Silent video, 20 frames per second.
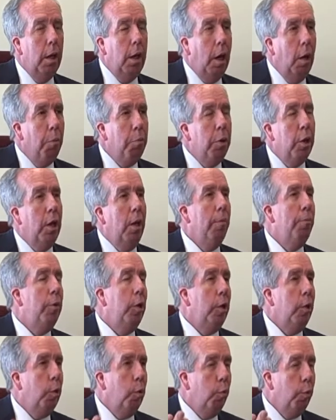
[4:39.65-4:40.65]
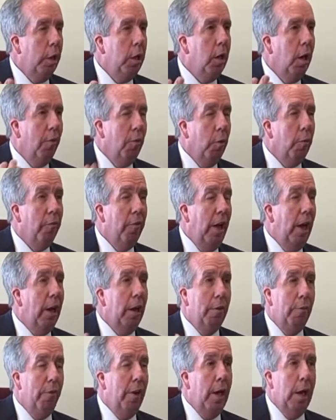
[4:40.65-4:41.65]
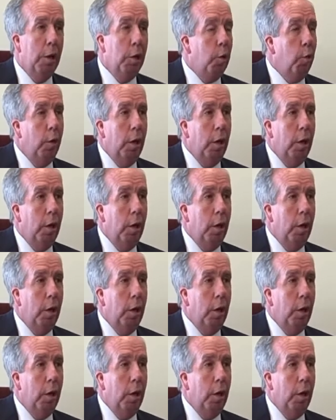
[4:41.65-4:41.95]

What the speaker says: helps them to recover faster,